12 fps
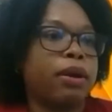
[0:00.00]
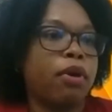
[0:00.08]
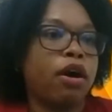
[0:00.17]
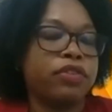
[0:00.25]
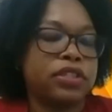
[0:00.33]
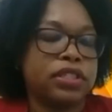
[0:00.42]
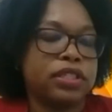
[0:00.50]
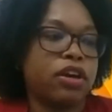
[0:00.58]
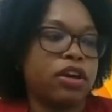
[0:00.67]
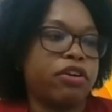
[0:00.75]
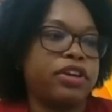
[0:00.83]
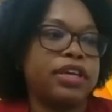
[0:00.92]
officer,
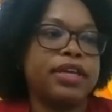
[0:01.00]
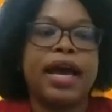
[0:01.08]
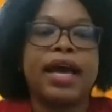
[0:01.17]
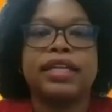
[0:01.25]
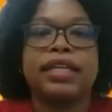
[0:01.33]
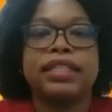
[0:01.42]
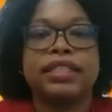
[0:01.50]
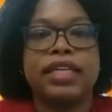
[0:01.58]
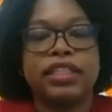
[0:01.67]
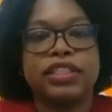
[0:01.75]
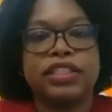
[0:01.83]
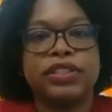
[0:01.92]
at the
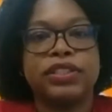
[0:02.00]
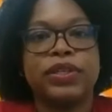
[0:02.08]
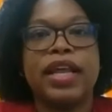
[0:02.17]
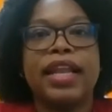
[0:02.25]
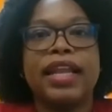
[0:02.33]
center.